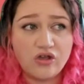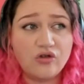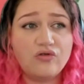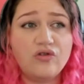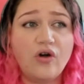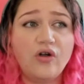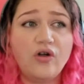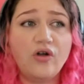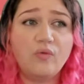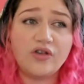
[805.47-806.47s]
You
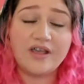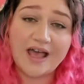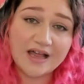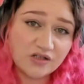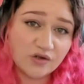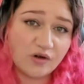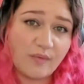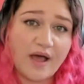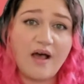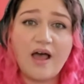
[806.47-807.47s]
know what you can
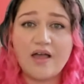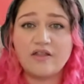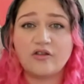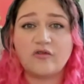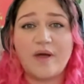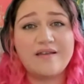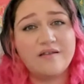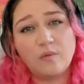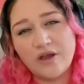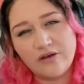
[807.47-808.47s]
talk about and the
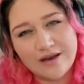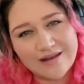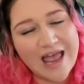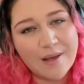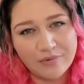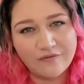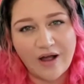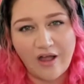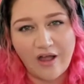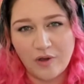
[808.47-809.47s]
spaces where you need to
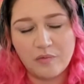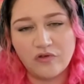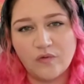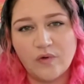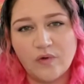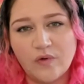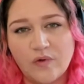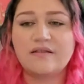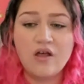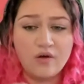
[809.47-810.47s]
amplify other people's
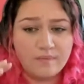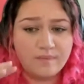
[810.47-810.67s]
voices.